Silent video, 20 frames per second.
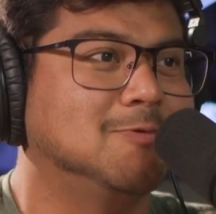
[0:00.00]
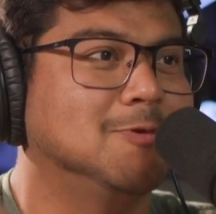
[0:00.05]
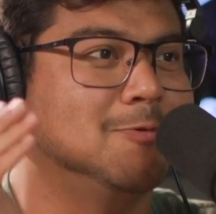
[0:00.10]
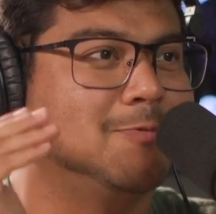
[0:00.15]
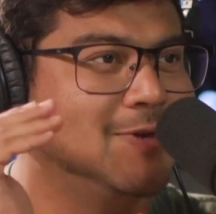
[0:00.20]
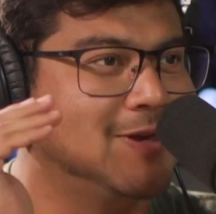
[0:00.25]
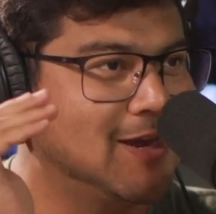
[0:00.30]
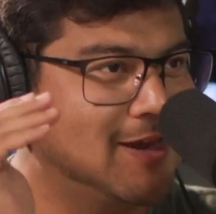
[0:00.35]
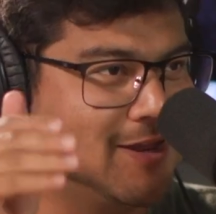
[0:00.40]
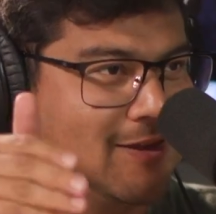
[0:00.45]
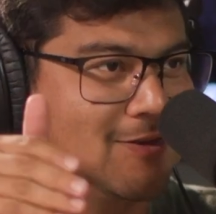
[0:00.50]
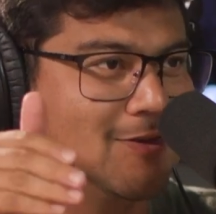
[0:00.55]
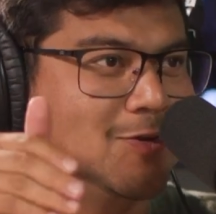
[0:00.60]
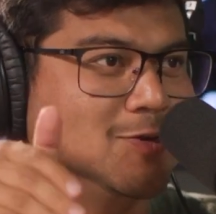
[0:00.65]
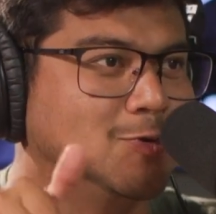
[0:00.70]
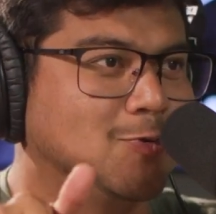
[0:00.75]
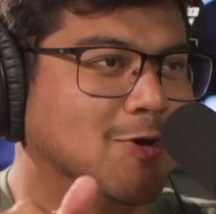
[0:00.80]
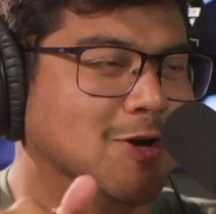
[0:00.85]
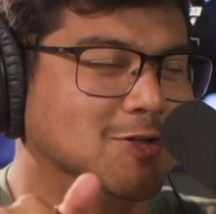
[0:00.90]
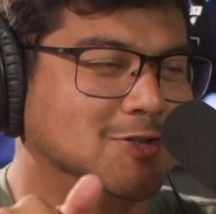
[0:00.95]
we will be hitting
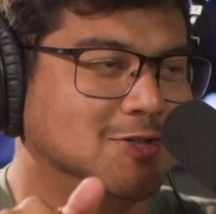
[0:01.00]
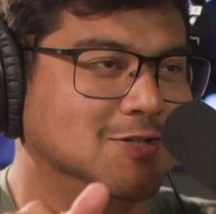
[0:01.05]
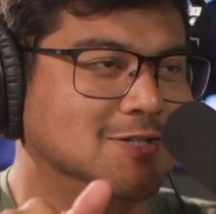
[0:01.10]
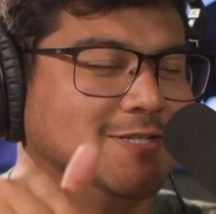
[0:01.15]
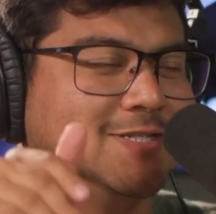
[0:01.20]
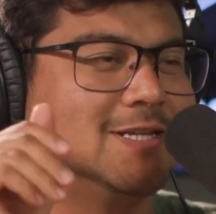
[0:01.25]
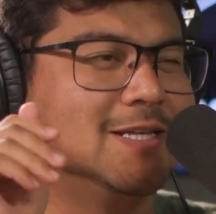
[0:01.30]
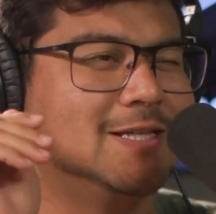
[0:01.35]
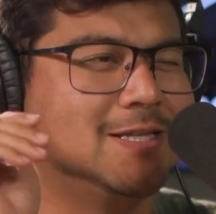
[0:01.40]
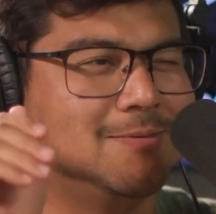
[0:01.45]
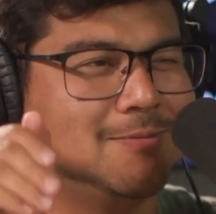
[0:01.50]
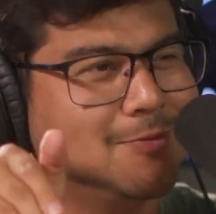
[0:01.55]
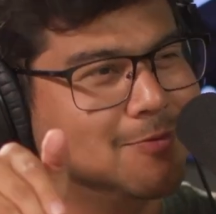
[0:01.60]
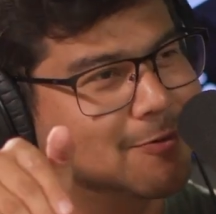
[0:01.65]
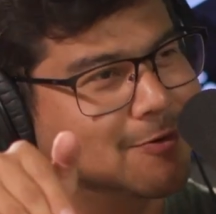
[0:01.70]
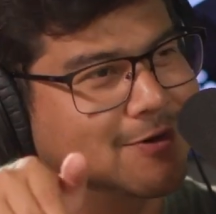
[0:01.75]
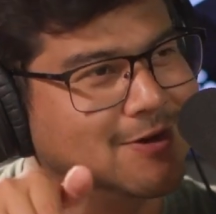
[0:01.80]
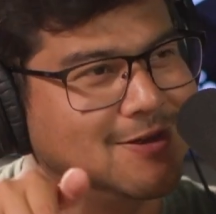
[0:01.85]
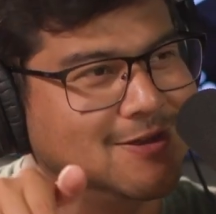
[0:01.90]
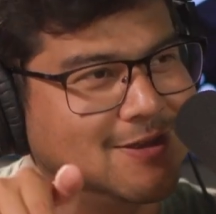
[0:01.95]
those questions a little bit
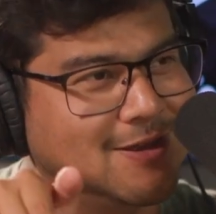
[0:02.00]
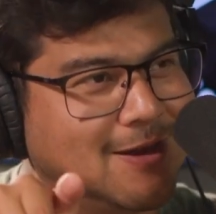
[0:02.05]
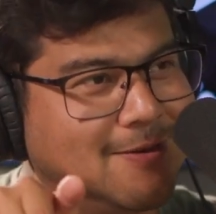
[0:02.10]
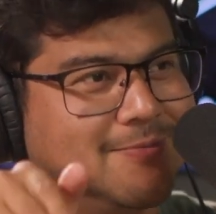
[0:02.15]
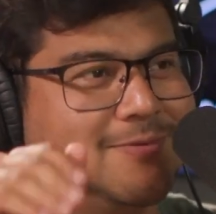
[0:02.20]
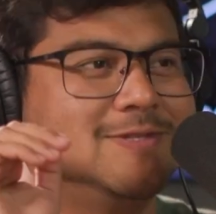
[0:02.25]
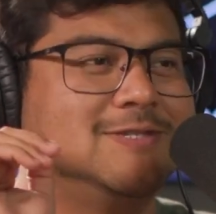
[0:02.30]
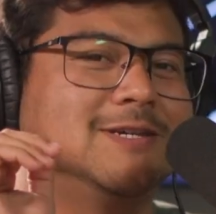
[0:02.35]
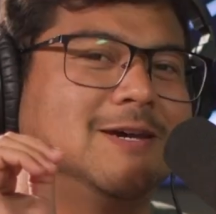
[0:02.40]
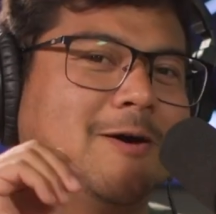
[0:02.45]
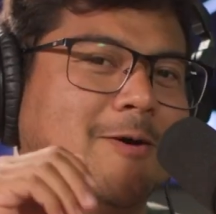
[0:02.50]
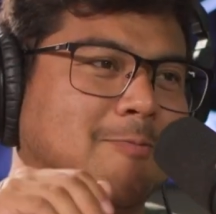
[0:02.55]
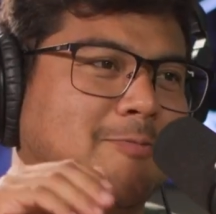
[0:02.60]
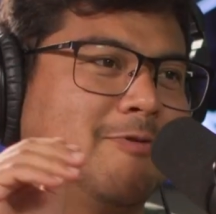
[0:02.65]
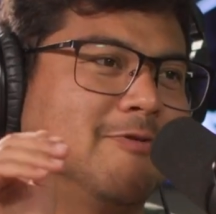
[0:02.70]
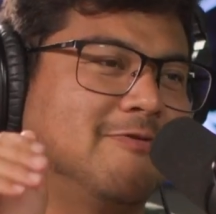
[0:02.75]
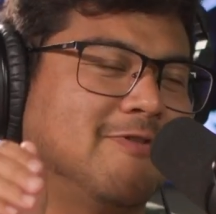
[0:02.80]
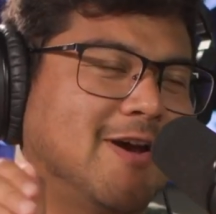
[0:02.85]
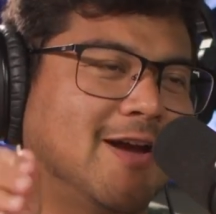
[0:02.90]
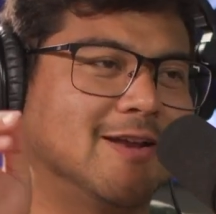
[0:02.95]
more in depth to help
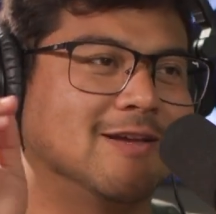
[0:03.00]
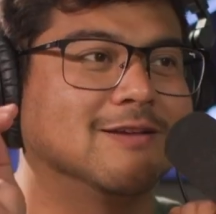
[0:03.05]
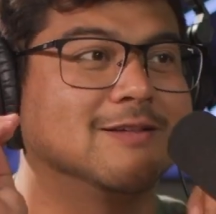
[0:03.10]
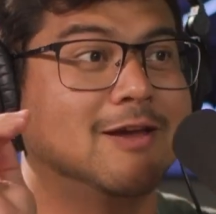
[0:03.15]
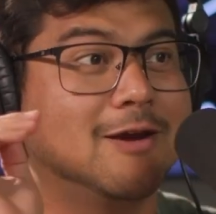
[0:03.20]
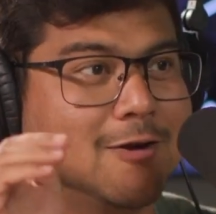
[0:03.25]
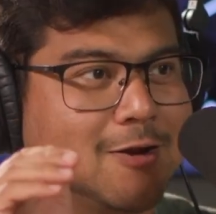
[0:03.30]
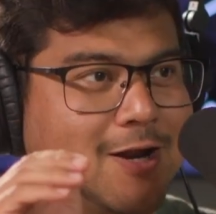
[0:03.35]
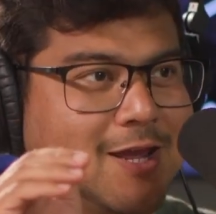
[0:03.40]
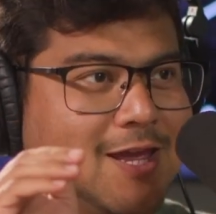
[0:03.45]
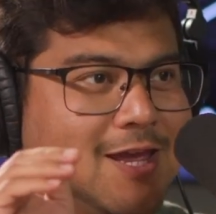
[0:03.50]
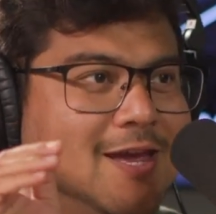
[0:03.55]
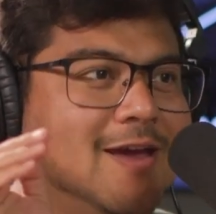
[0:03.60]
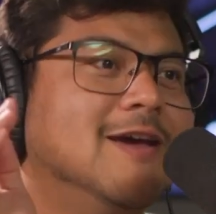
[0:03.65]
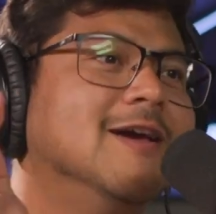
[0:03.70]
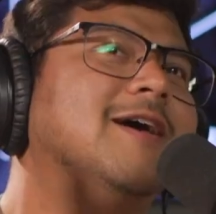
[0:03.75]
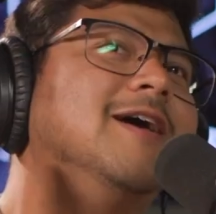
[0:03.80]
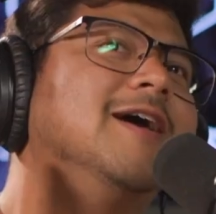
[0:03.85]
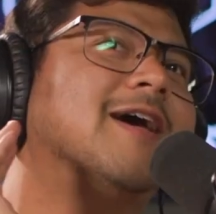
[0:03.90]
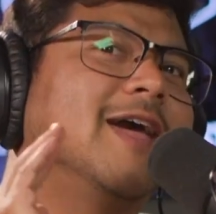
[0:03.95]
provide clarity
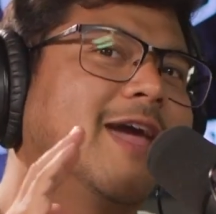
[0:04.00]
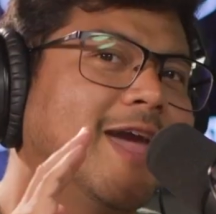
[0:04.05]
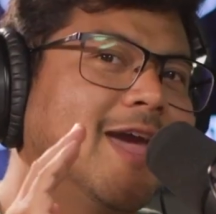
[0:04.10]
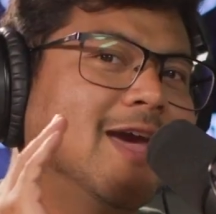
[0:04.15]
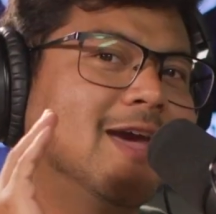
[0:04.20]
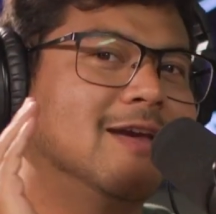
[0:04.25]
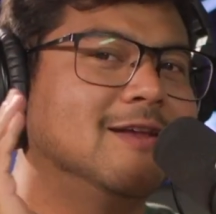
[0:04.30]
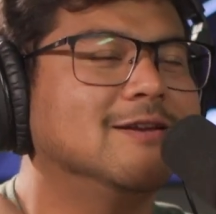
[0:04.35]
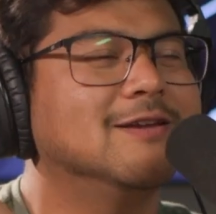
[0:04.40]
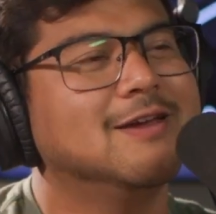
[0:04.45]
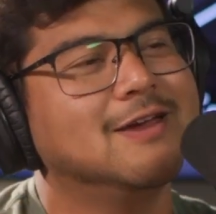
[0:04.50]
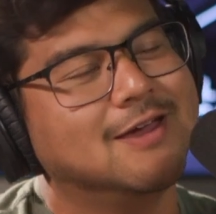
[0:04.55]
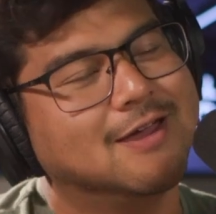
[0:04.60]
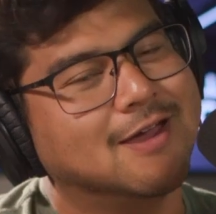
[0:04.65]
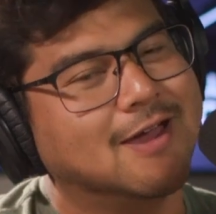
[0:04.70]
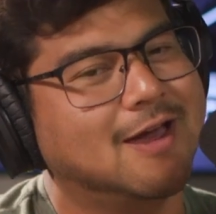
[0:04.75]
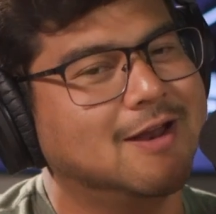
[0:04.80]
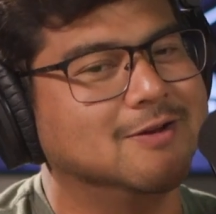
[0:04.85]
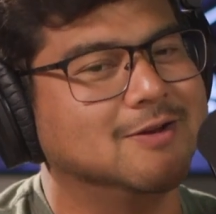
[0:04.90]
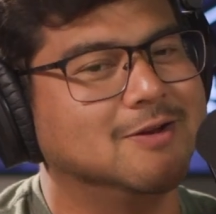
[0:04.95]
and,
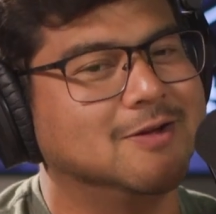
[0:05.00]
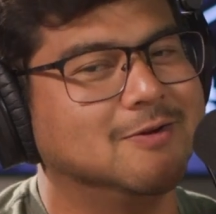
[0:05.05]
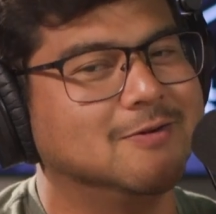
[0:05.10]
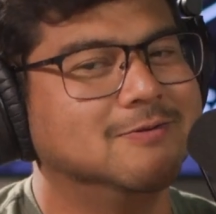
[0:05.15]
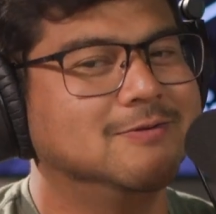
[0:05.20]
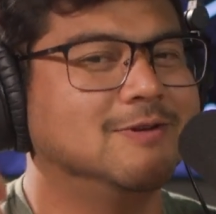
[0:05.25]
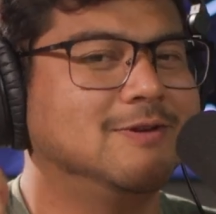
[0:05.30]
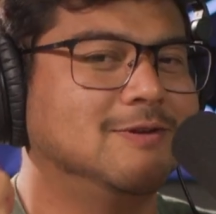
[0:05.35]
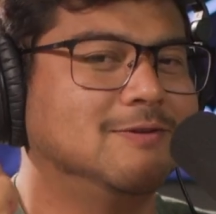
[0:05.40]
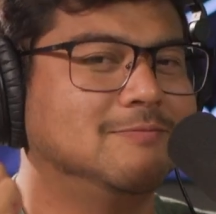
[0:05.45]
I don't know,